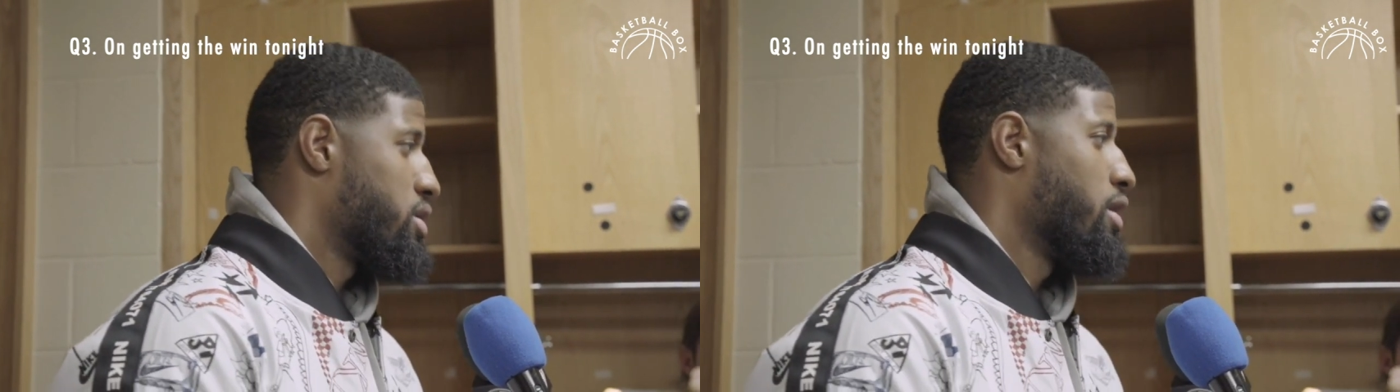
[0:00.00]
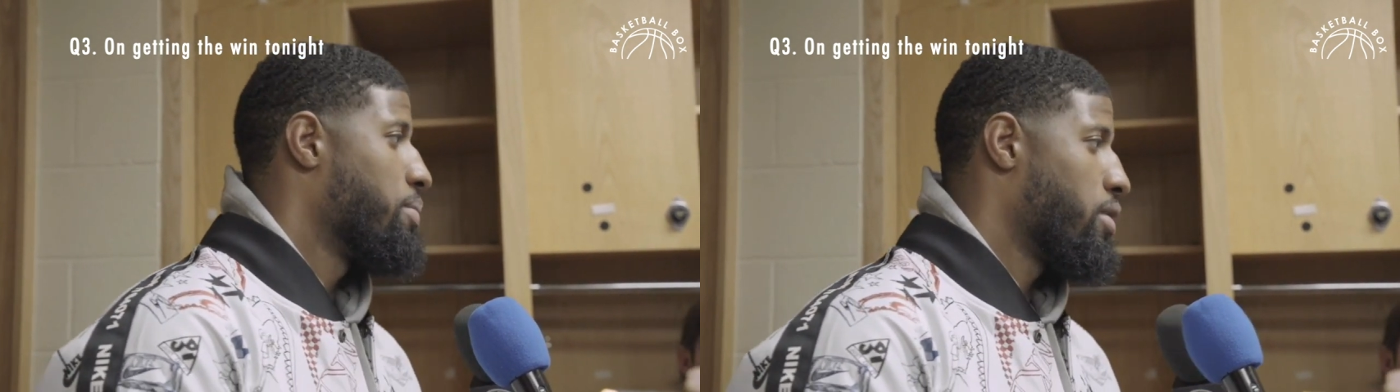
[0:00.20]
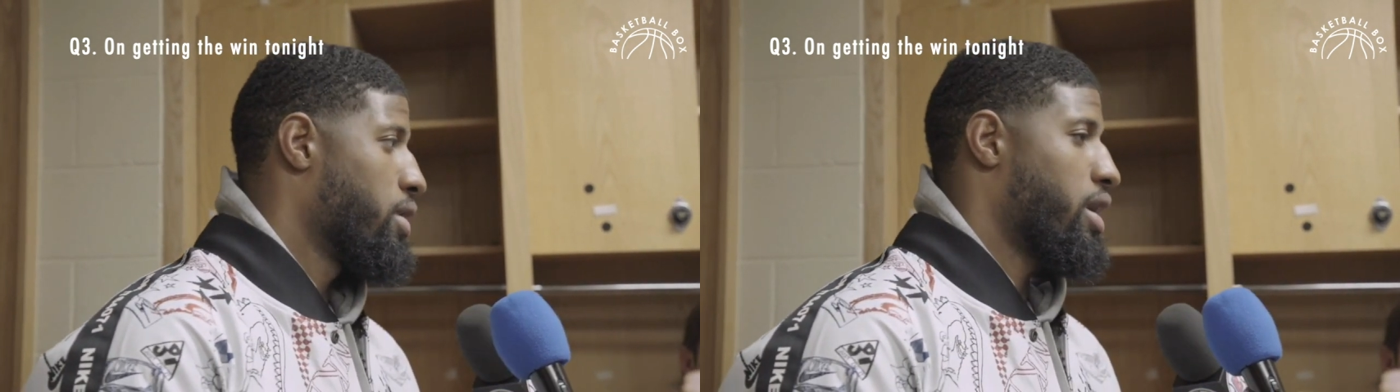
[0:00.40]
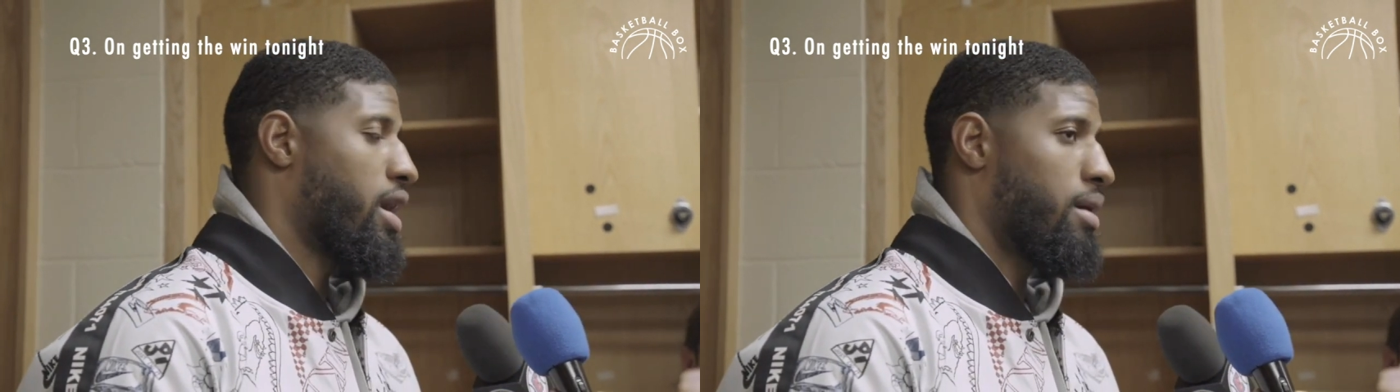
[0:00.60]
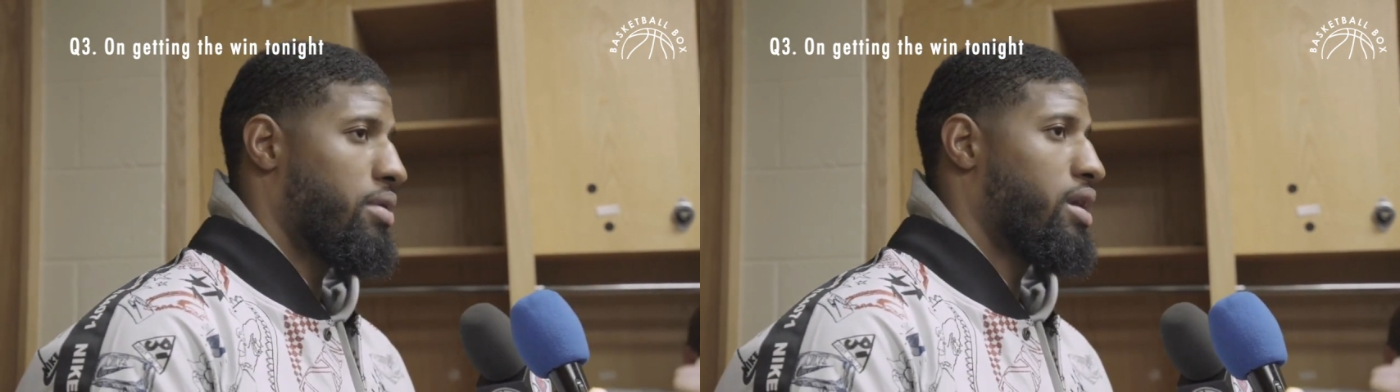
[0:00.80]
tempo and the
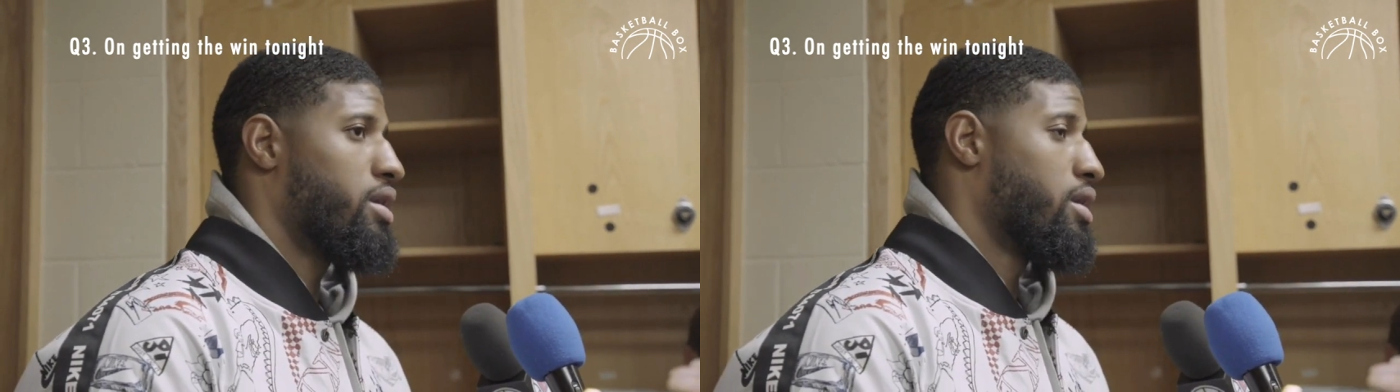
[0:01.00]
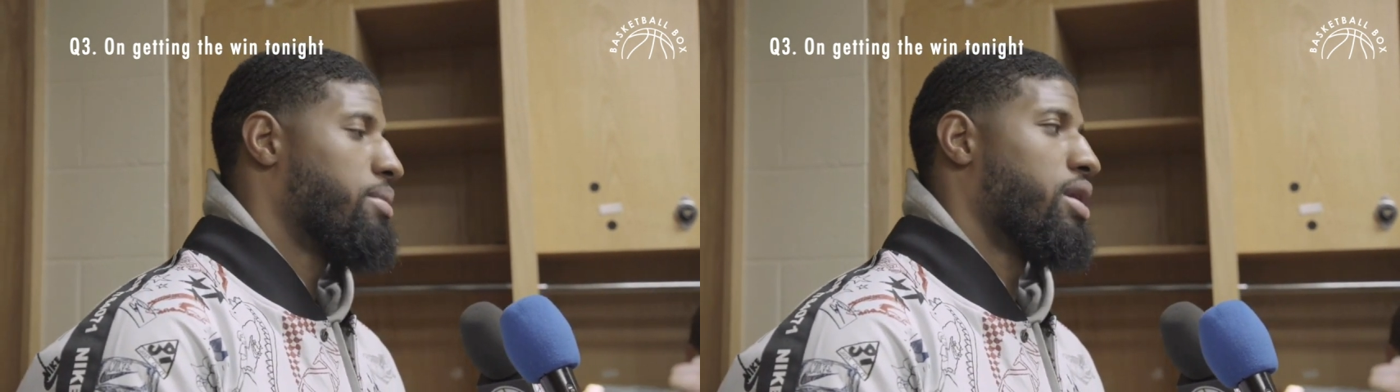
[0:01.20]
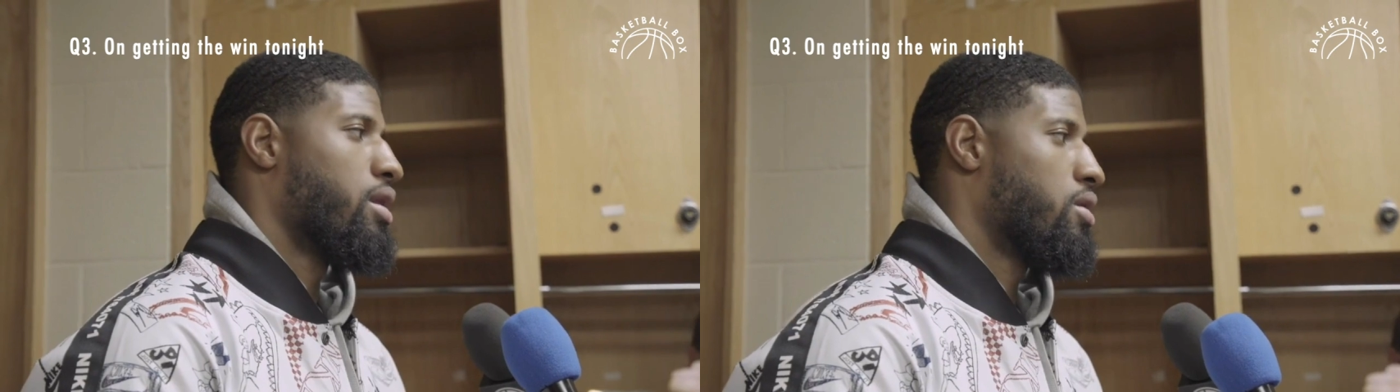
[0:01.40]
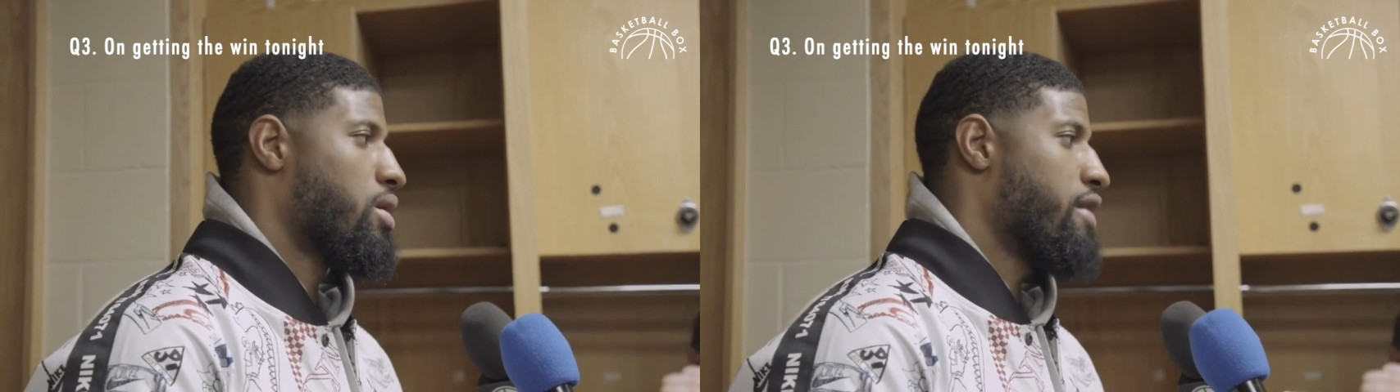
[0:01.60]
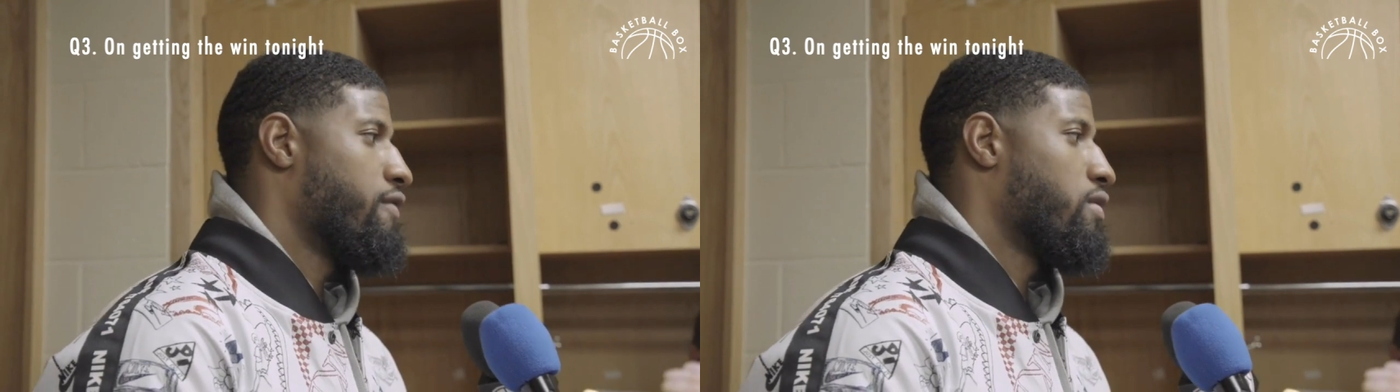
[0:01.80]
gameplay, then it would have been a long
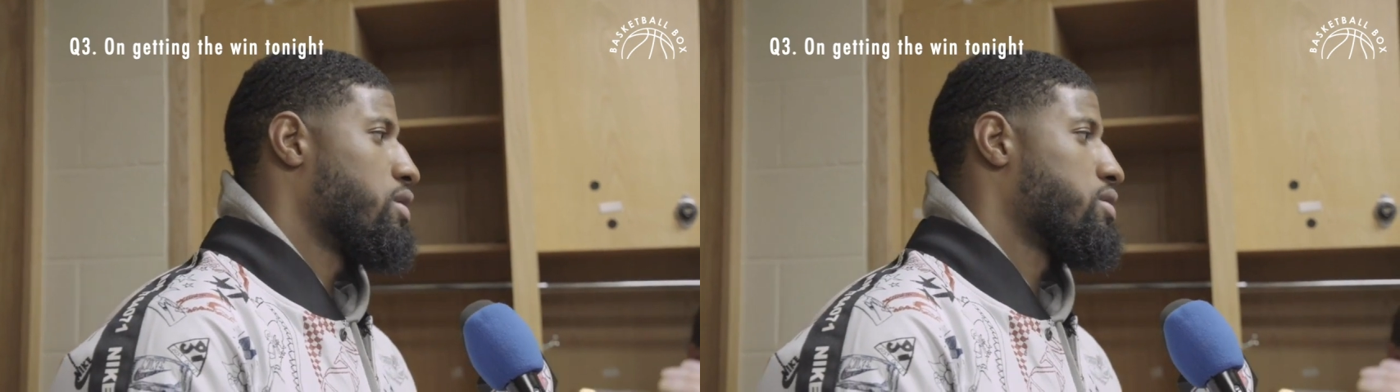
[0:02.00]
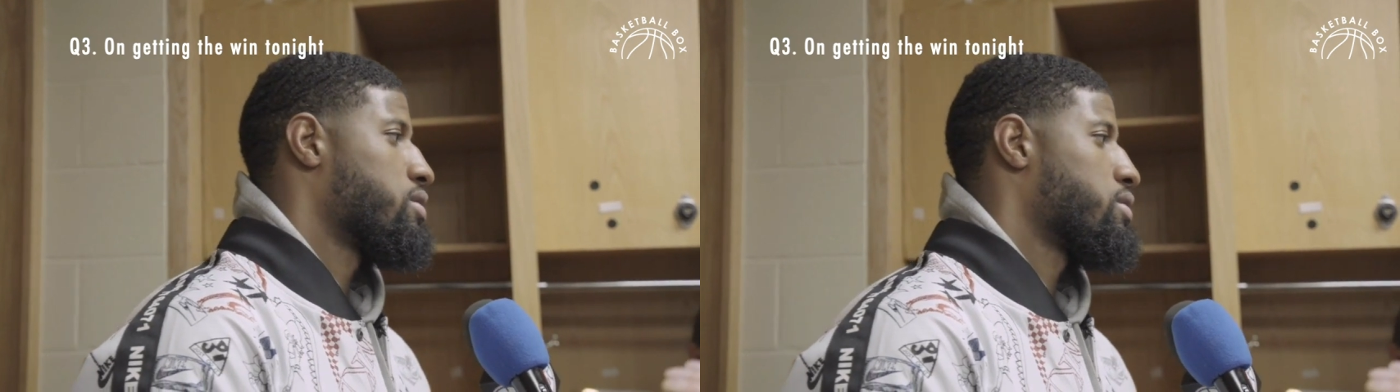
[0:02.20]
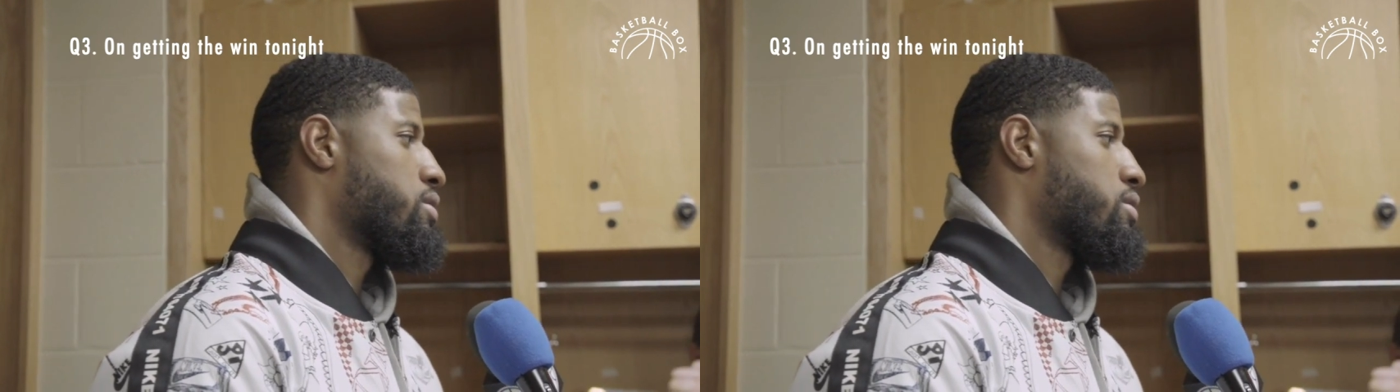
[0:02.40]
night for us.